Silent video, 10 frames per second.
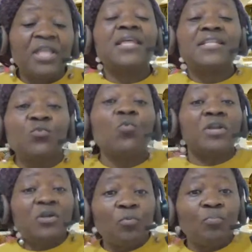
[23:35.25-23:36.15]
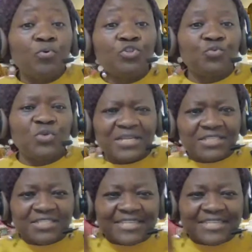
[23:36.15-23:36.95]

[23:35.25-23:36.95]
That's what they will push to you. That's